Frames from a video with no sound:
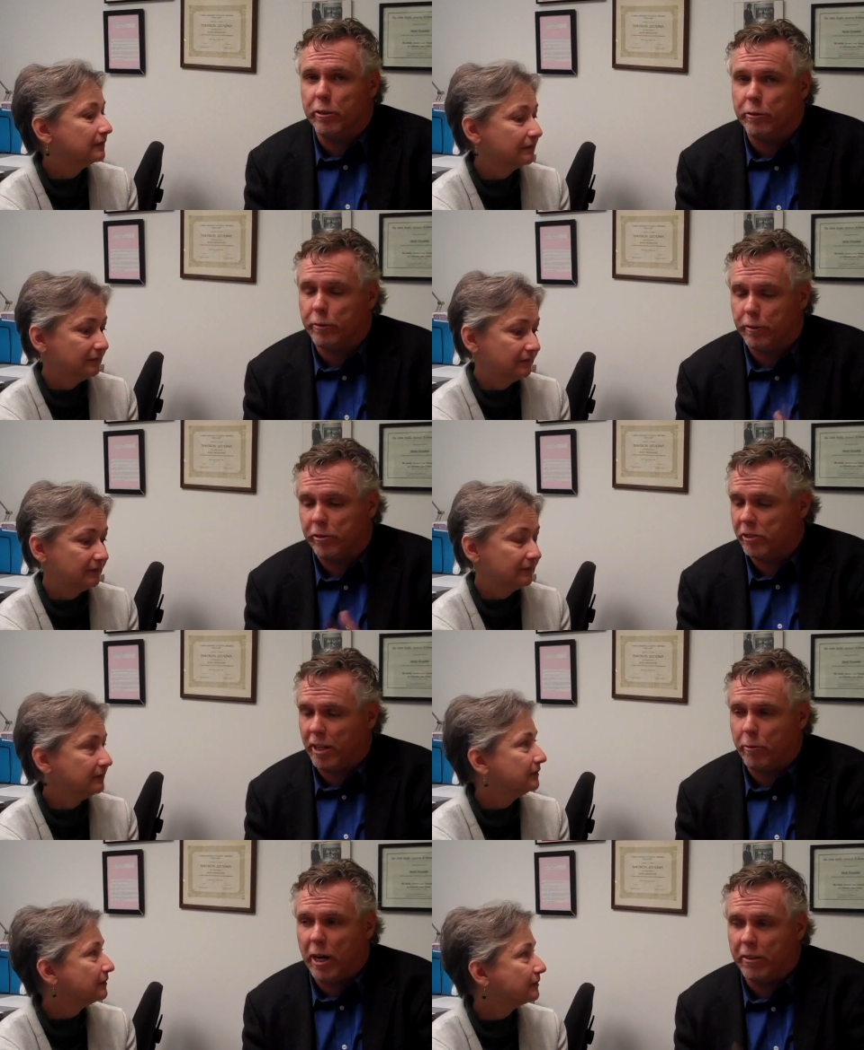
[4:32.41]
Speaker 1: you
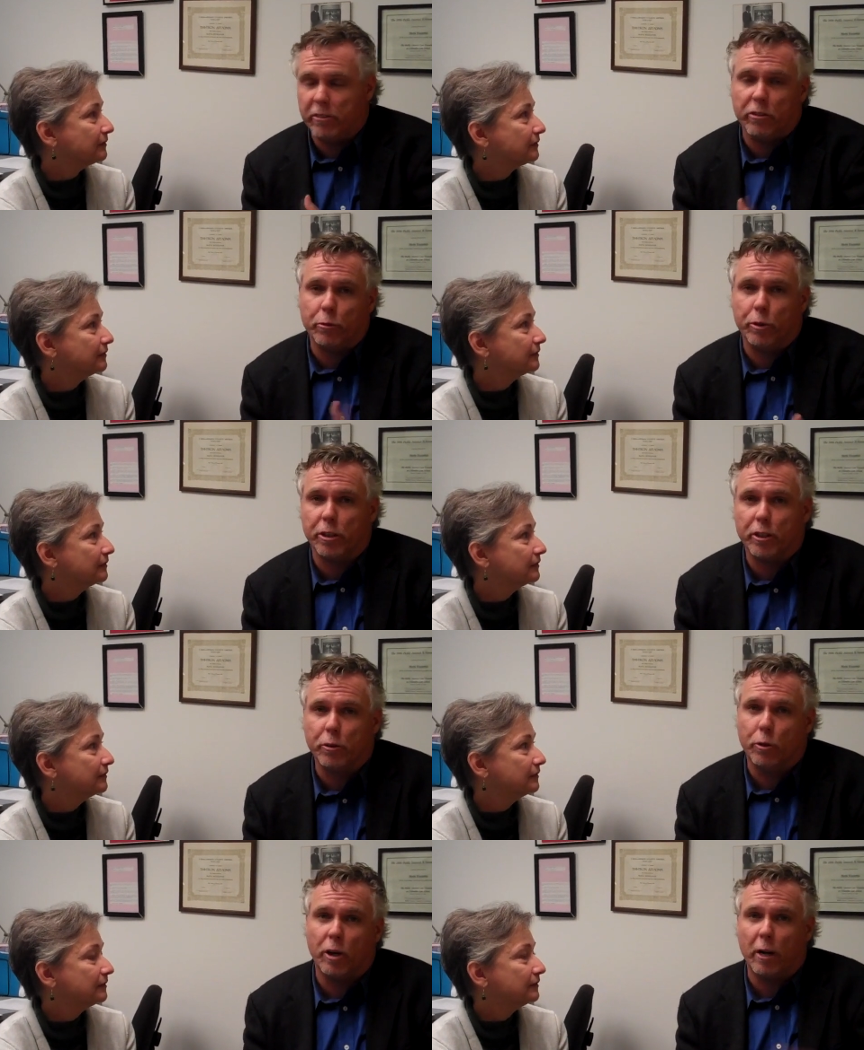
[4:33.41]
say, wow, this is really
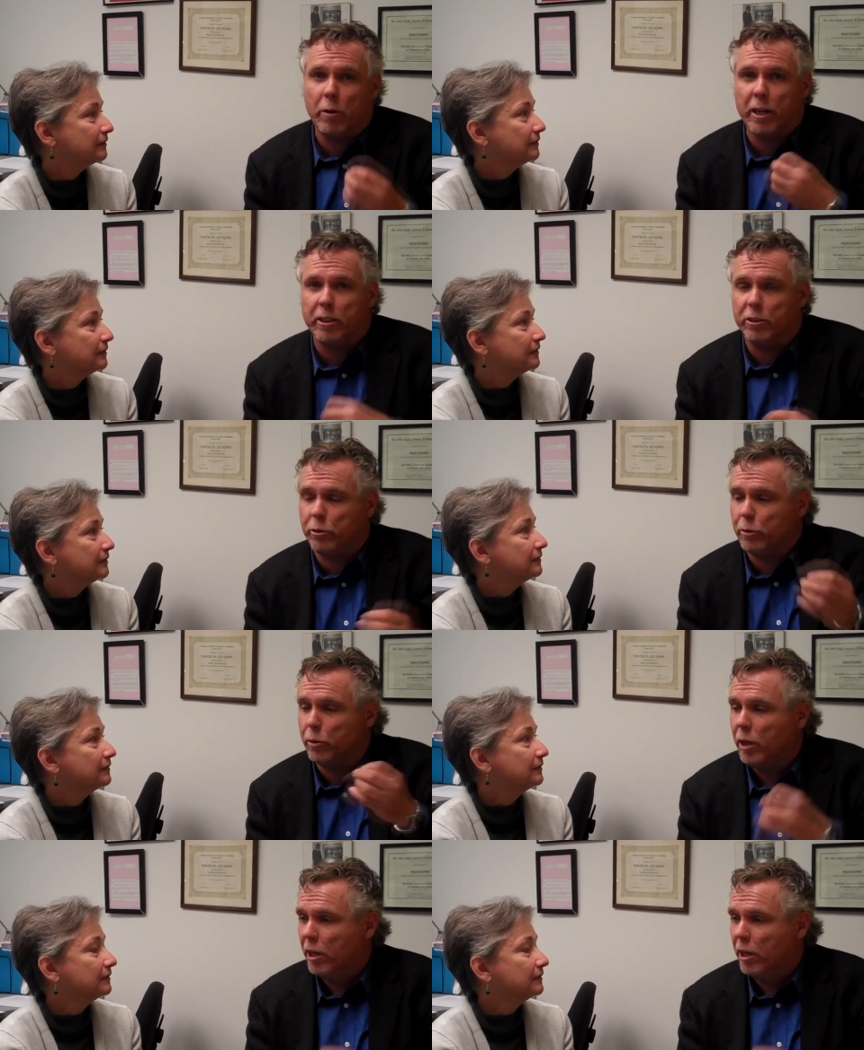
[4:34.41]
cool. I want to do